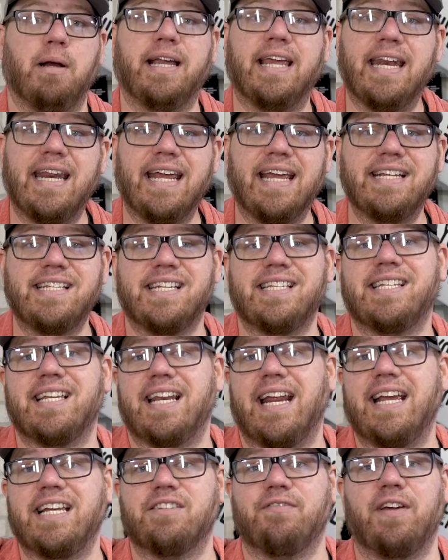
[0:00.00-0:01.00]
But getting into
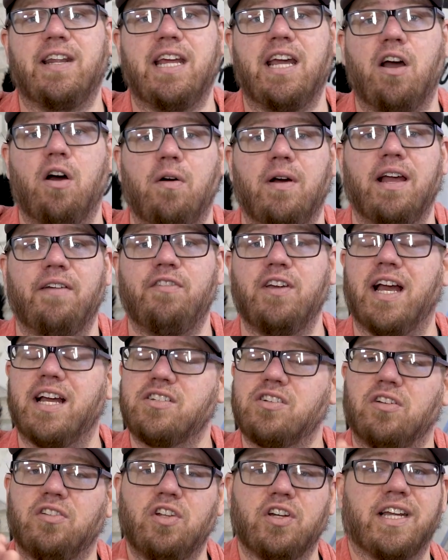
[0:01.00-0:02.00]
today's video, if you
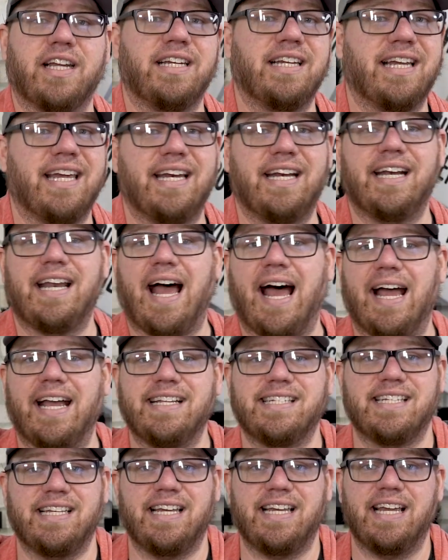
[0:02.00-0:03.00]
guys are looking to get into
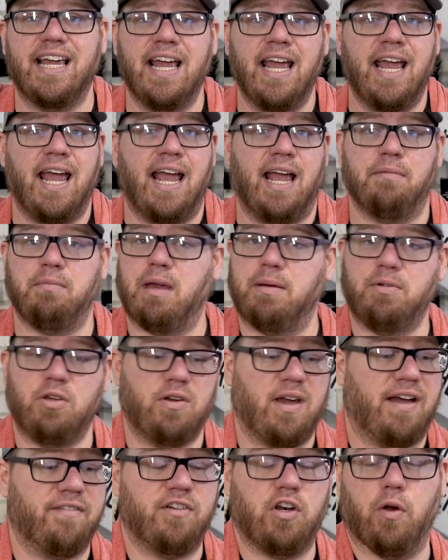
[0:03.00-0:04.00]
I T and maybe
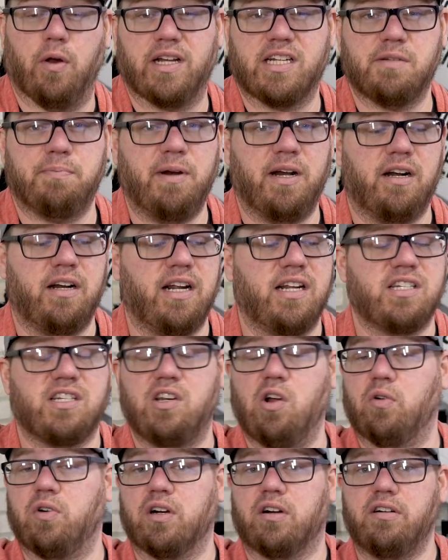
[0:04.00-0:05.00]
you have no
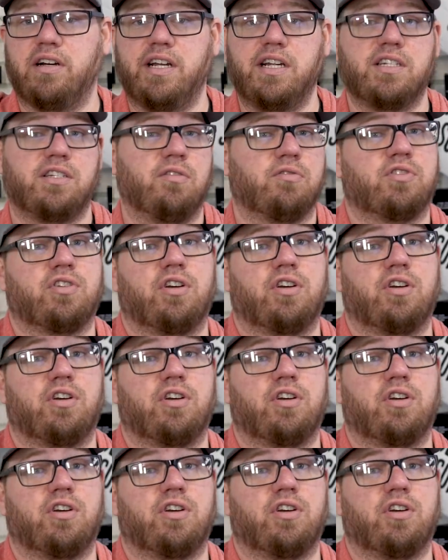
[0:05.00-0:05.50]
experience, no degrees, no